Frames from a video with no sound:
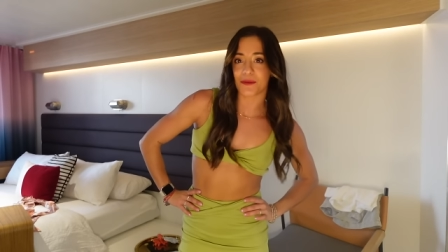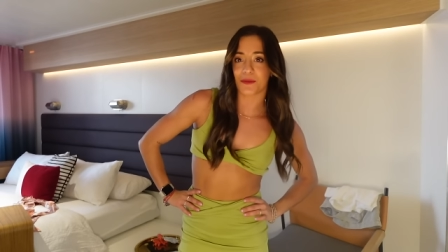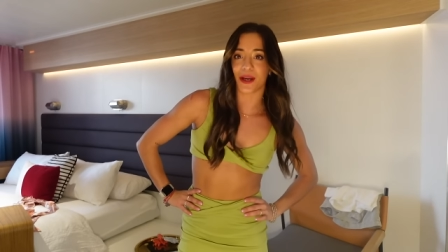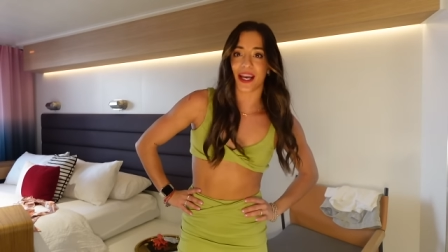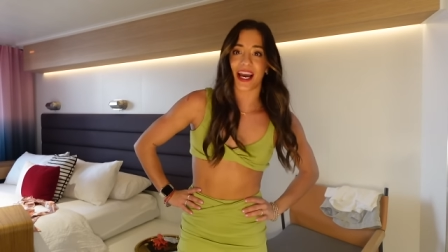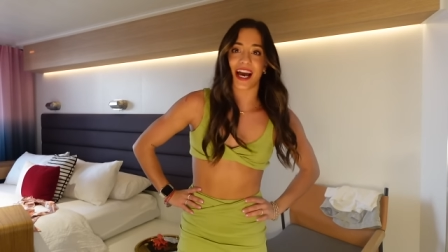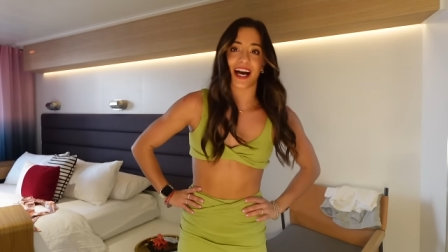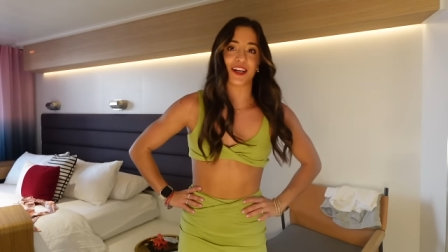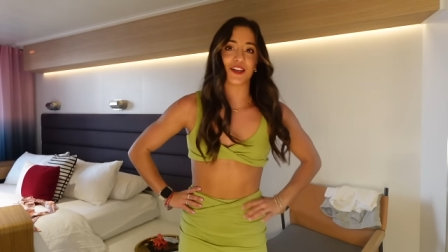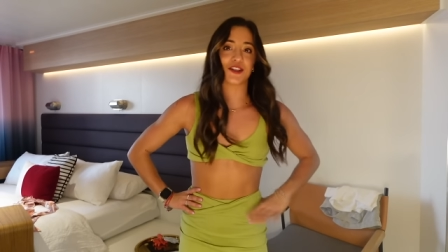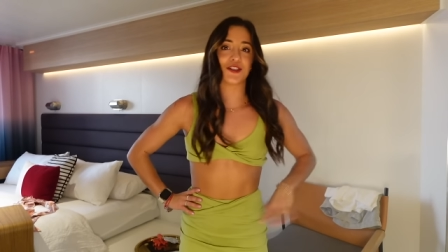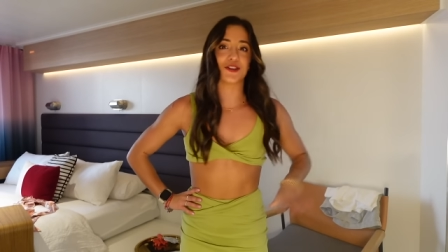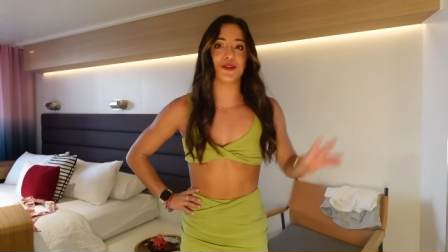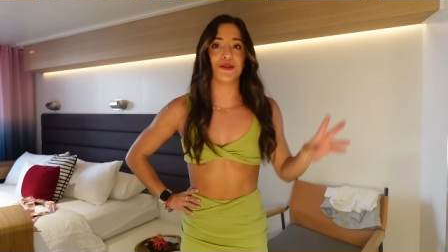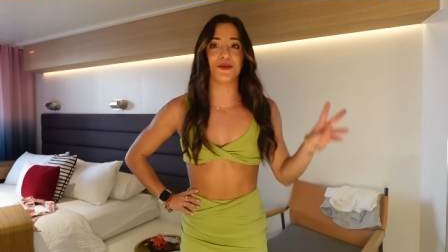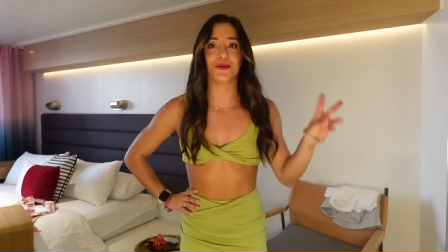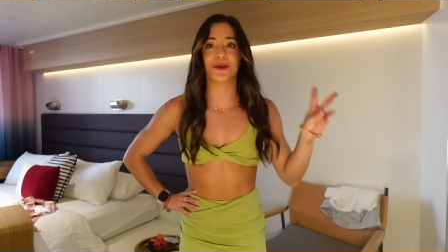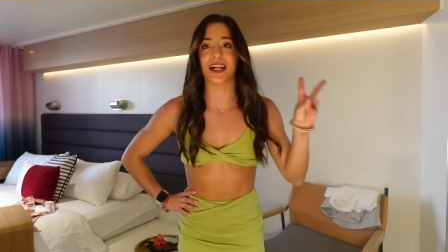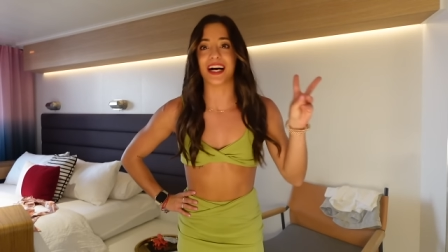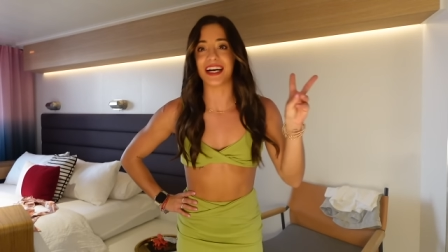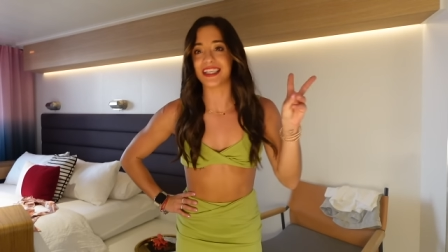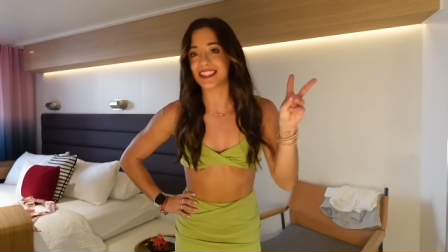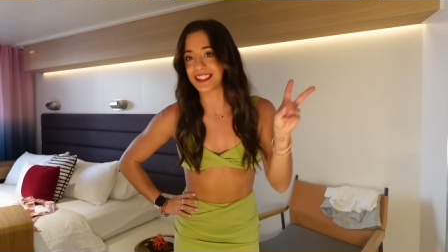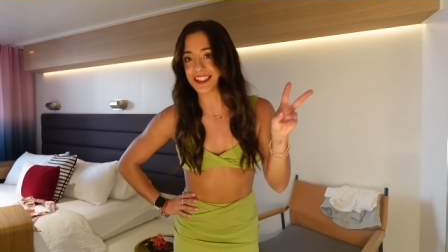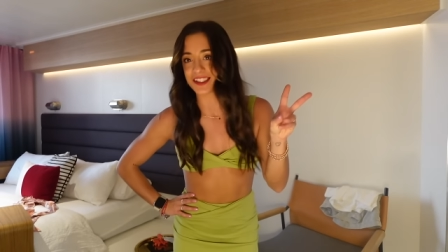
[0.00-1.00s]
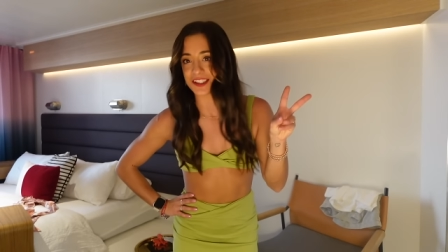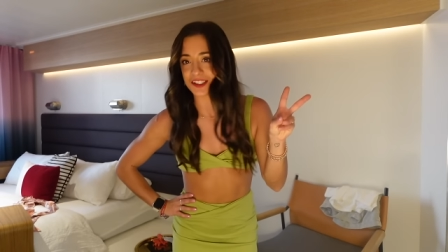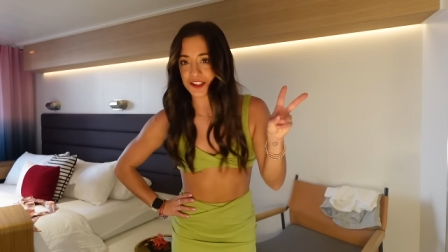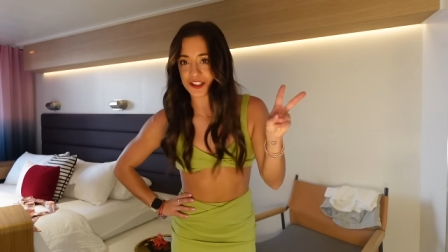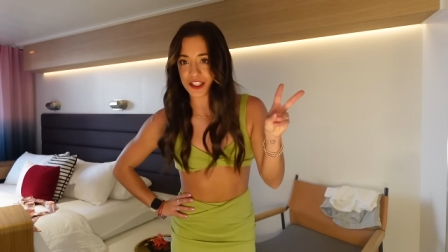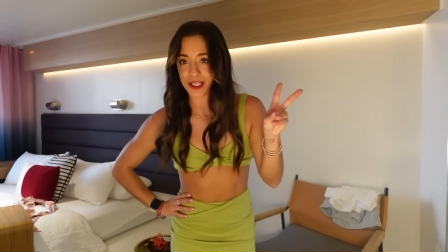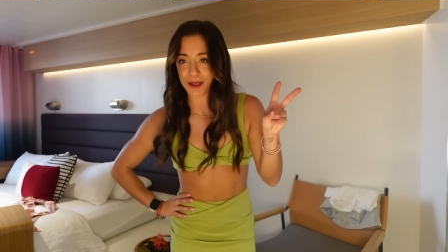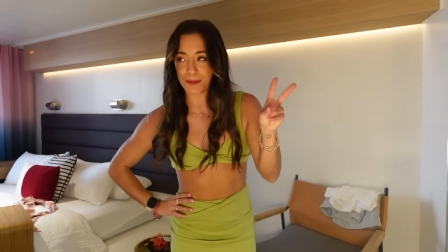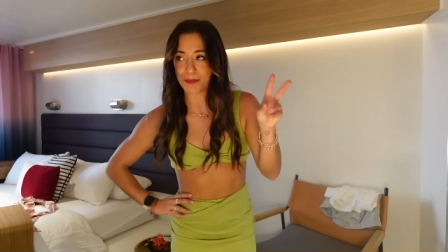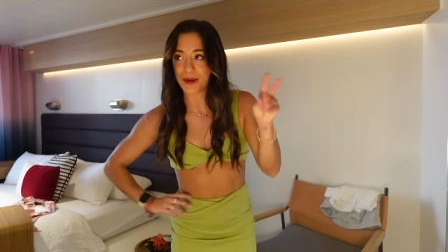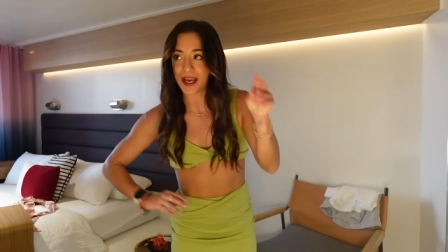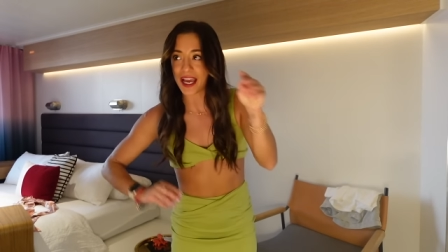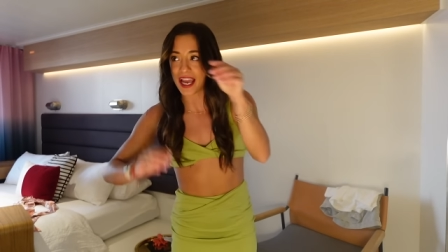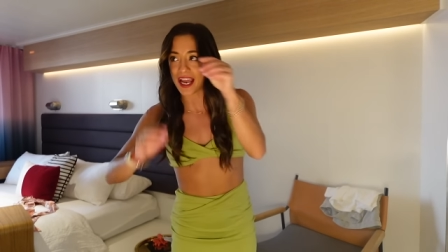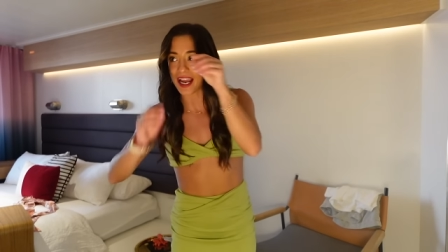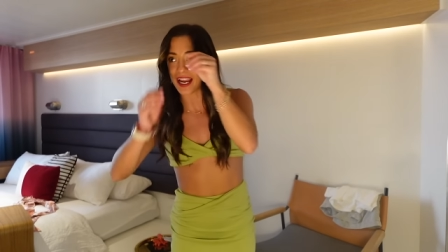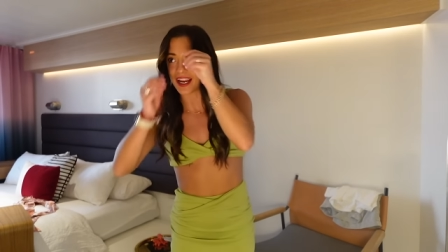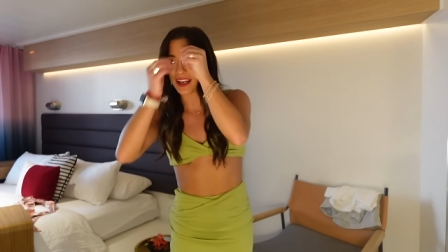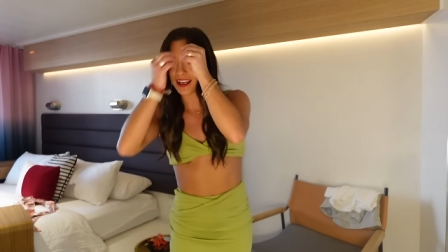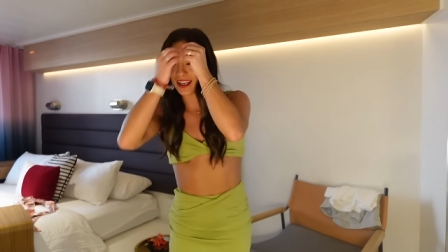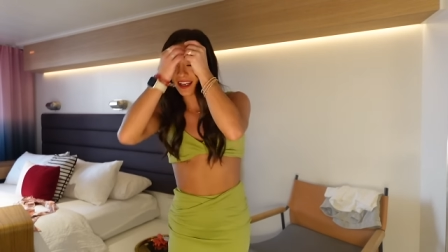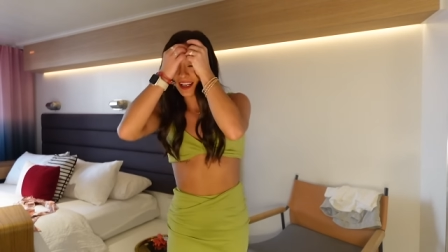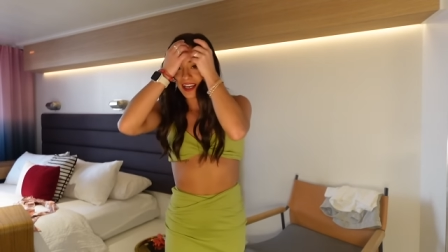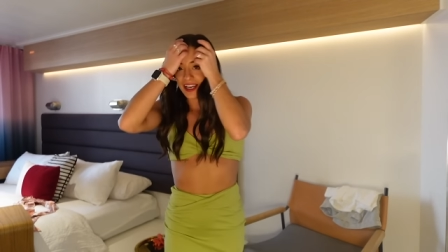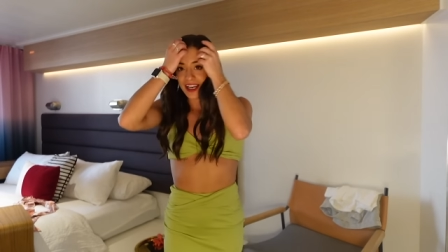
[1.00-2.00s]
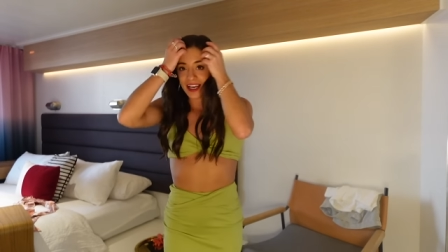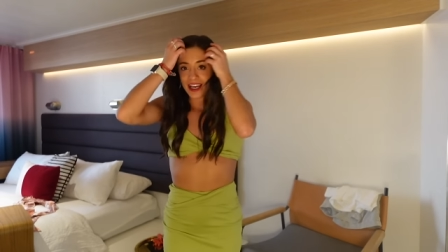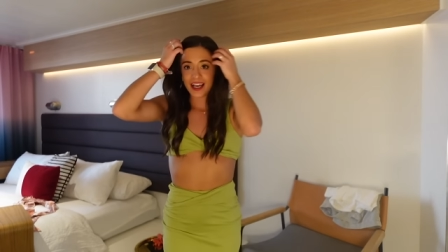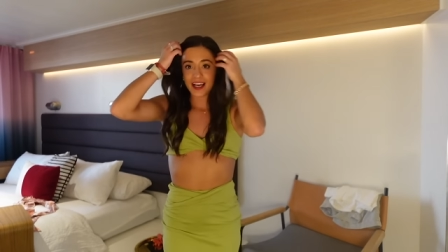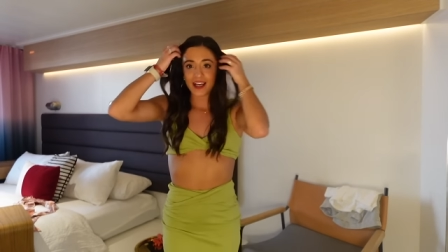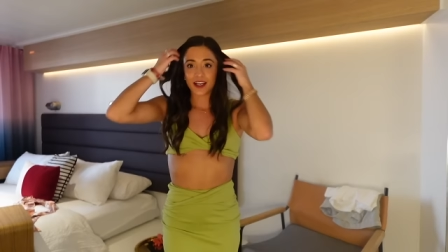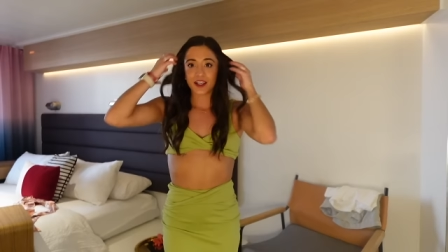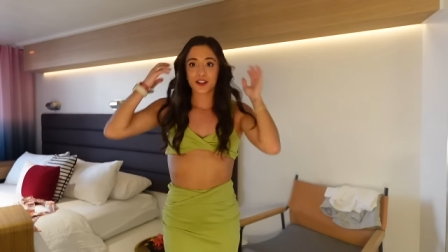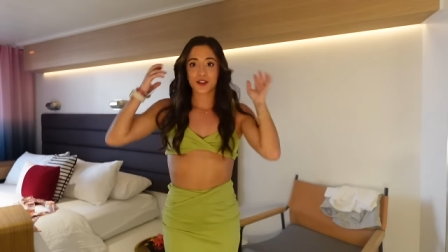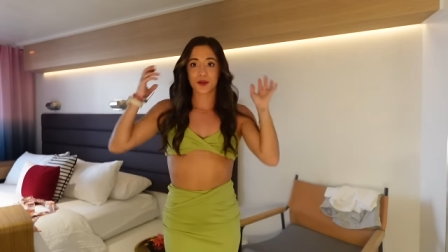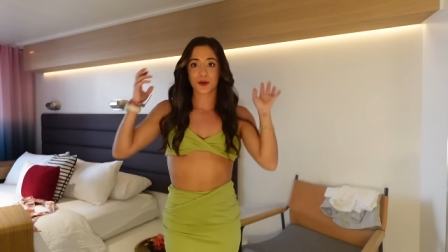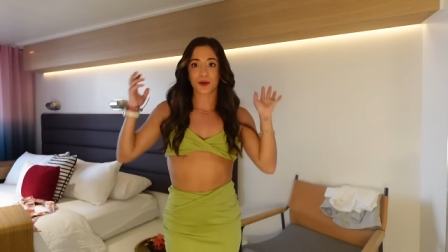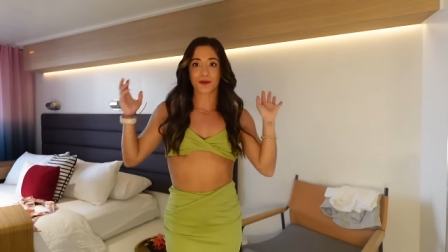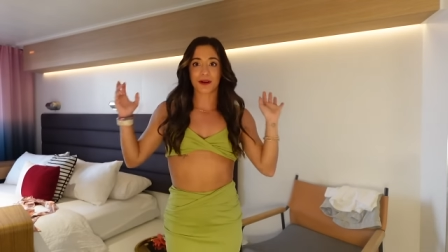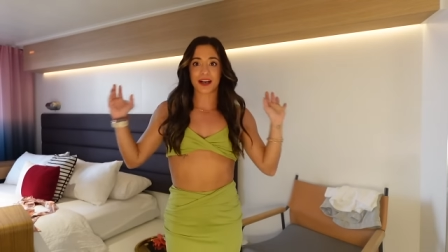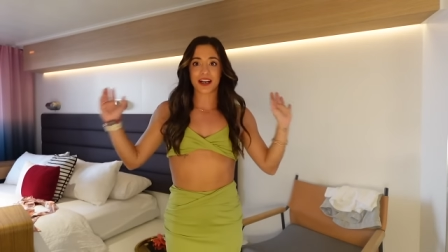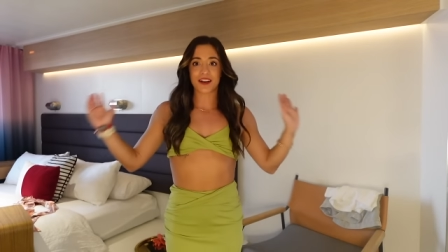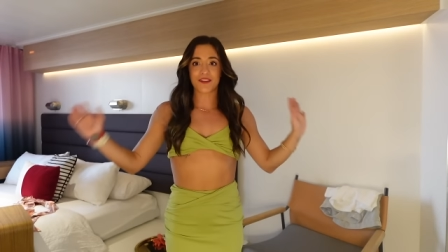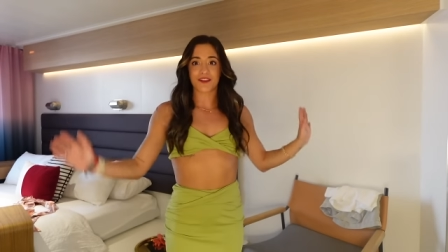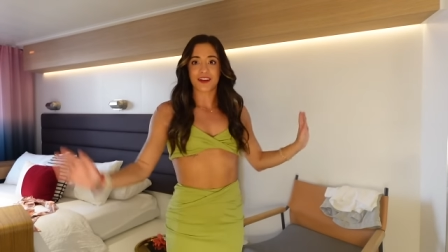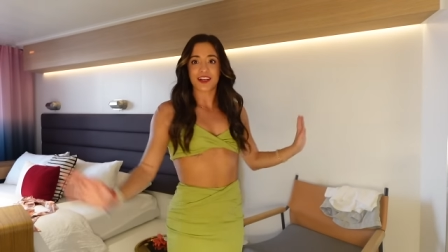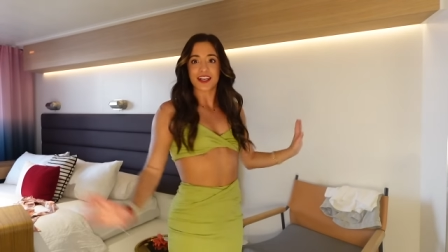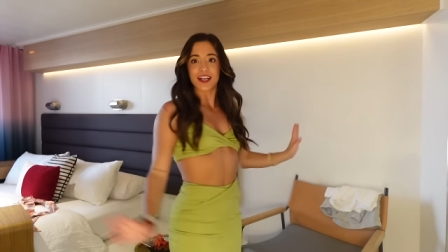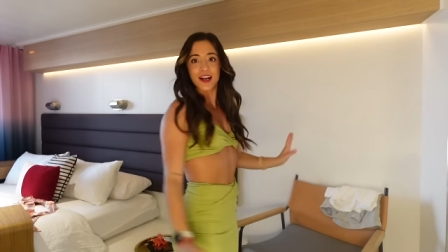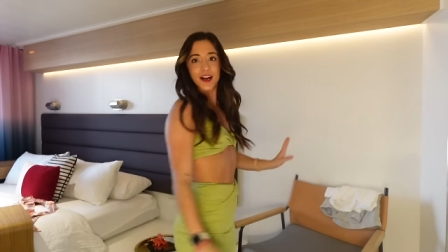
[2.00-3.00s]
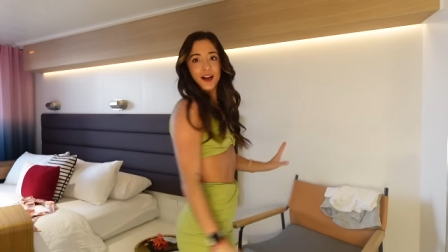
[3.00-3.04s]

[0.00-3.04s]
We had two glasses of champagne, so we're ready for